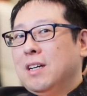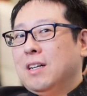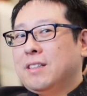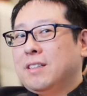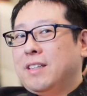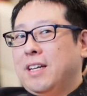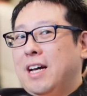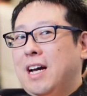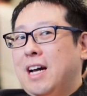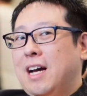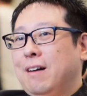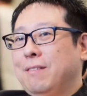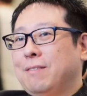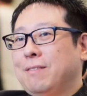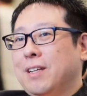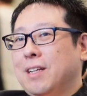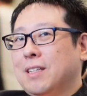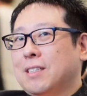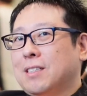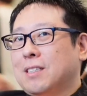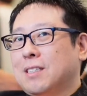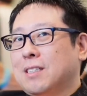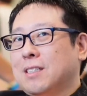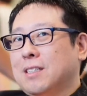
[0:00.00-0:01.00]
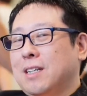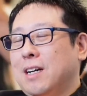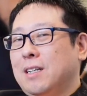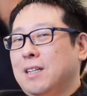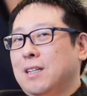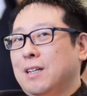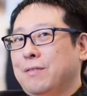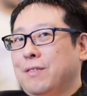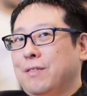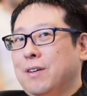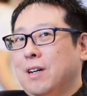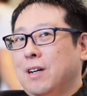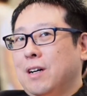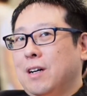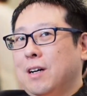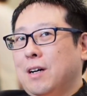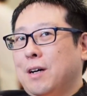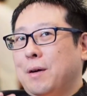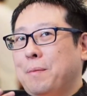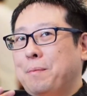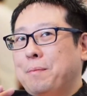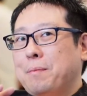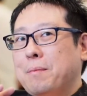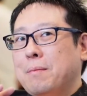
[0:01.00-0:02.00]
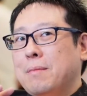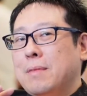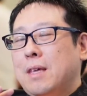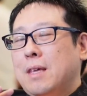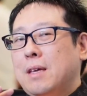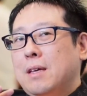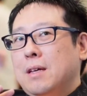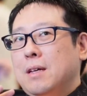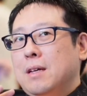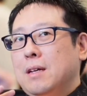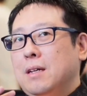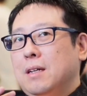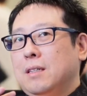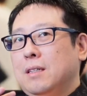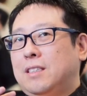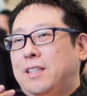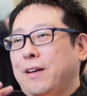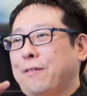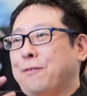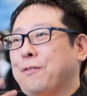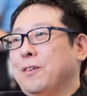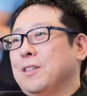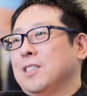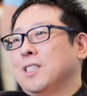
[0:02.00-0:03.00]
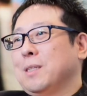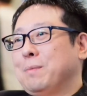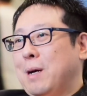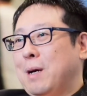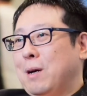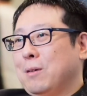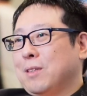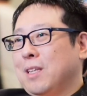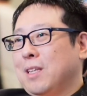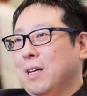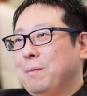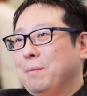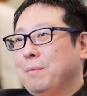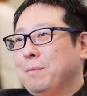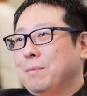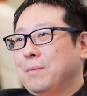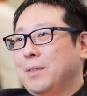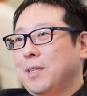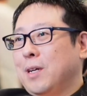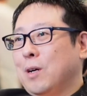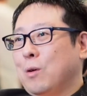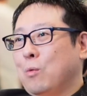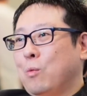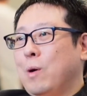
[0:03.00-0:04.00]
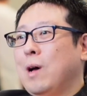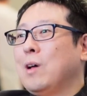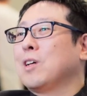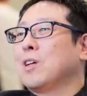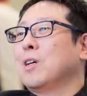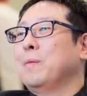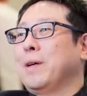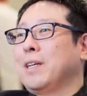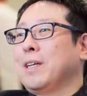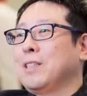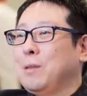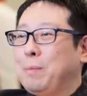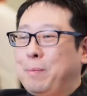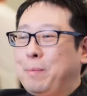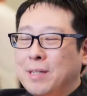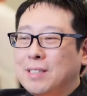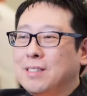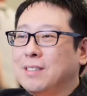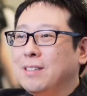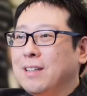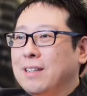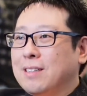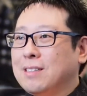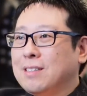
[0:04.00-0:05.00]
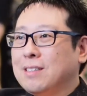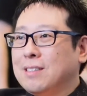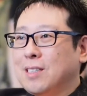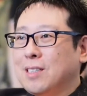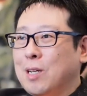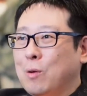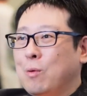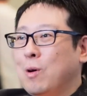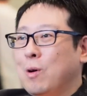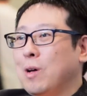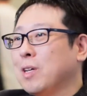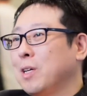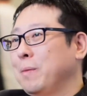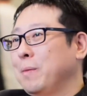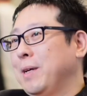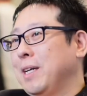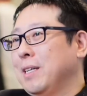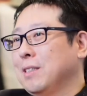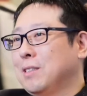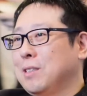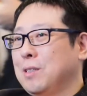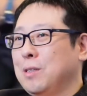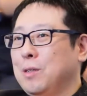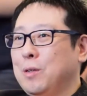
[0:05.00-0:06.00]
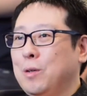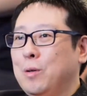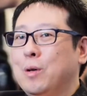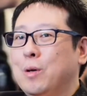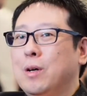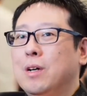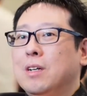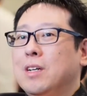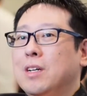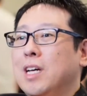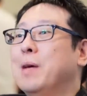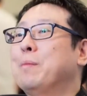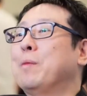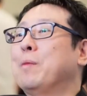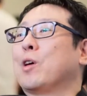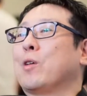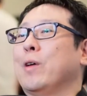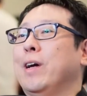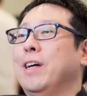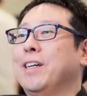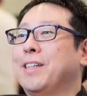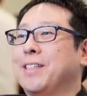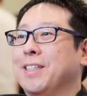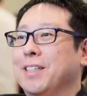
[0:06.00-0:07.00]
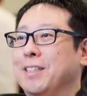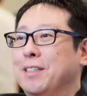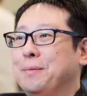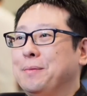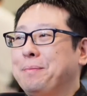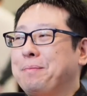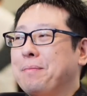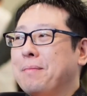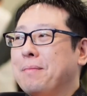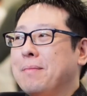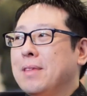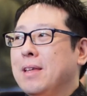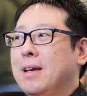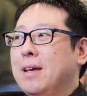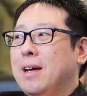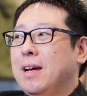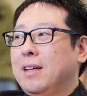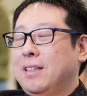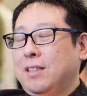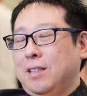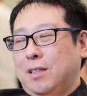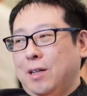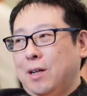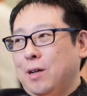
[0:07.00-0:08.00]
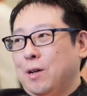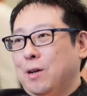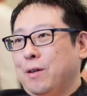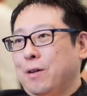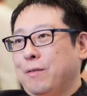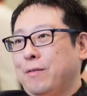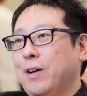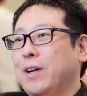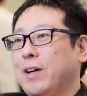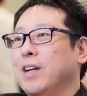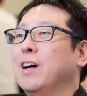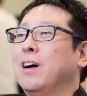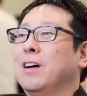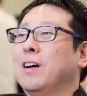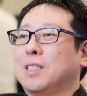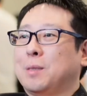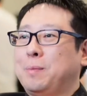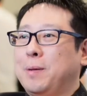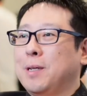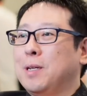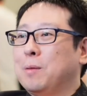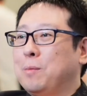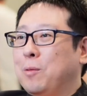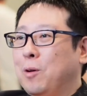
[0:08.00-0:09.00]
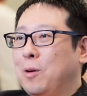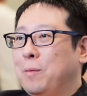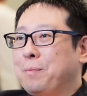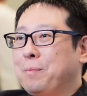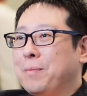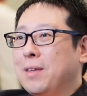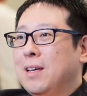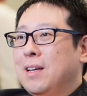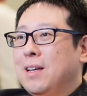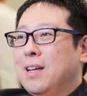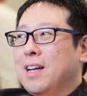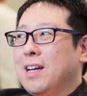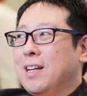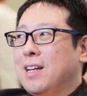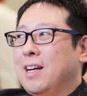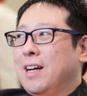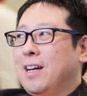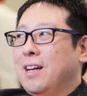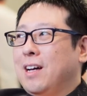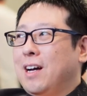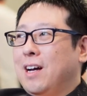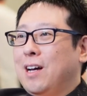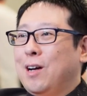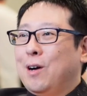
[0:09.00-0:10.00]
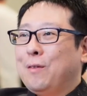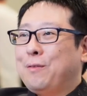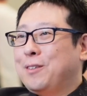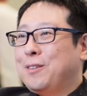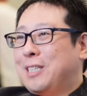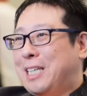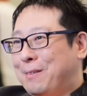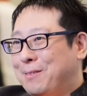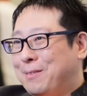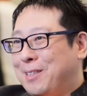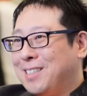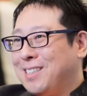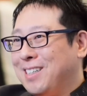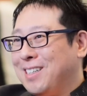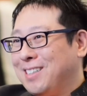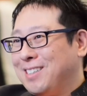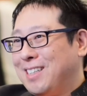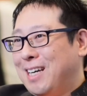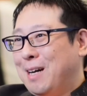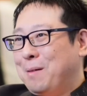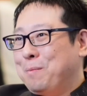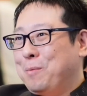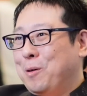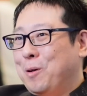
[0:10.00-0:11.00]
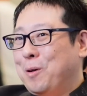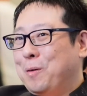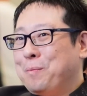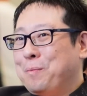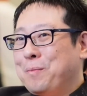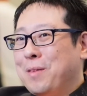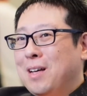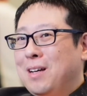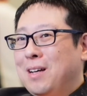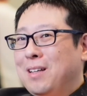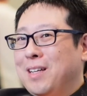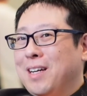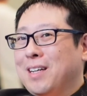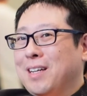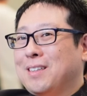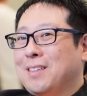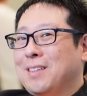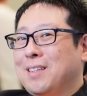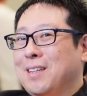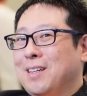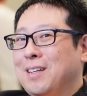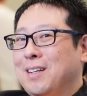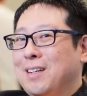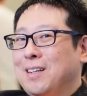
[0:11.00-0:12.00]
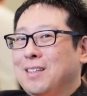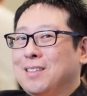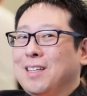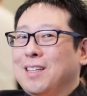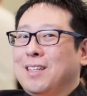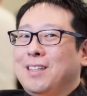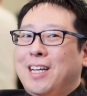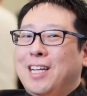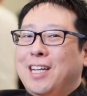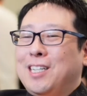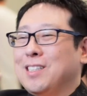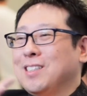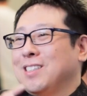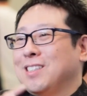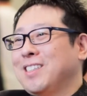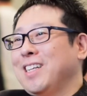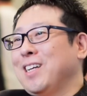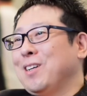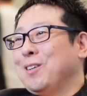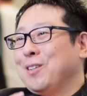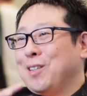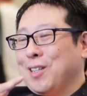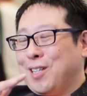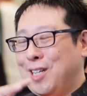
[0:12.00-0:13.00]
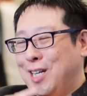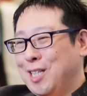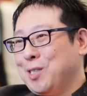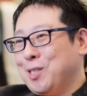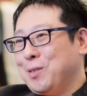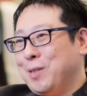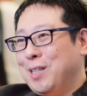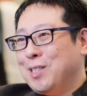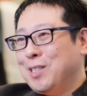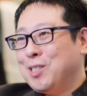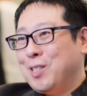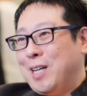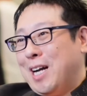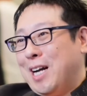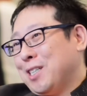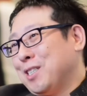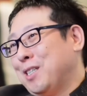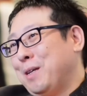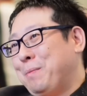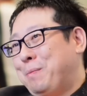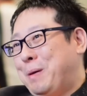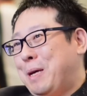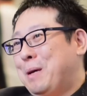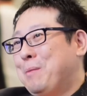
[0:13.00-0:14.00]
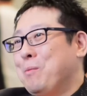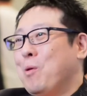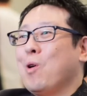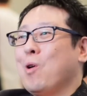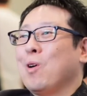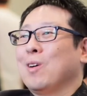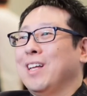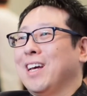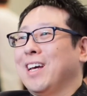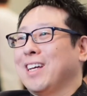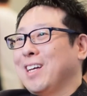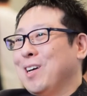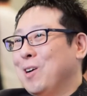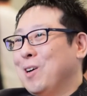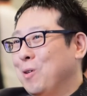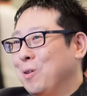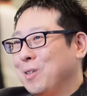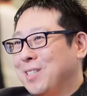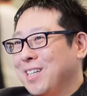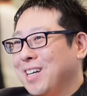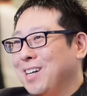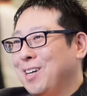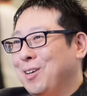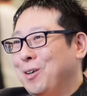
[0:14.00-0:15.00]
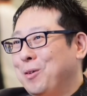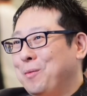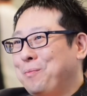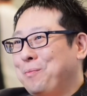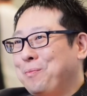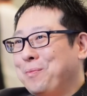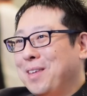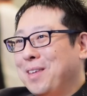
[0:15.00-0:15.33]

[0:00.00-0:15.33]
they have this kind of a difference about them. They're welcoming to business. They're welcoming to immigration, and they're very hospitable. And I often give this example, like the nation state or the country should actually be more like a hotel,